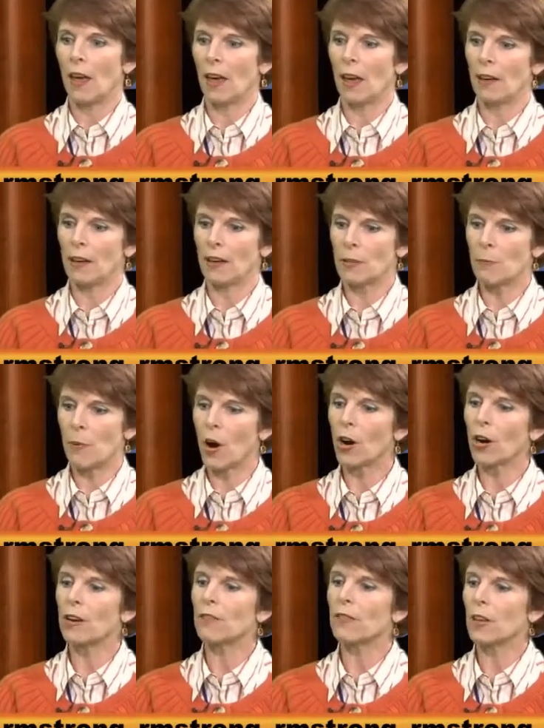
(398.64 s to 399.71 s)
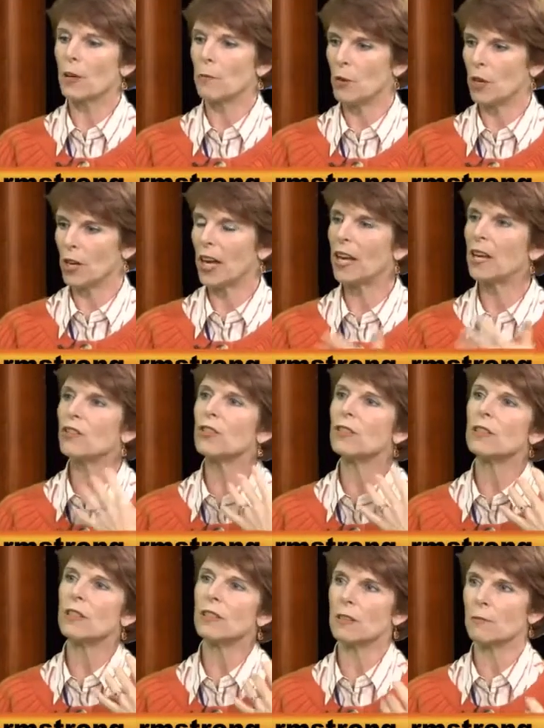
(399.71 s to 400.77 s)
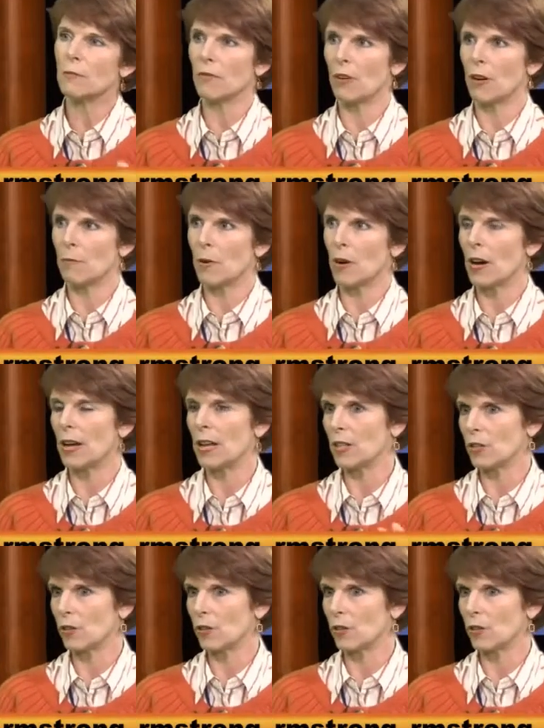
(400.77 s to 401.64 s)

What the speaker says: And it's part of the communication system of our body.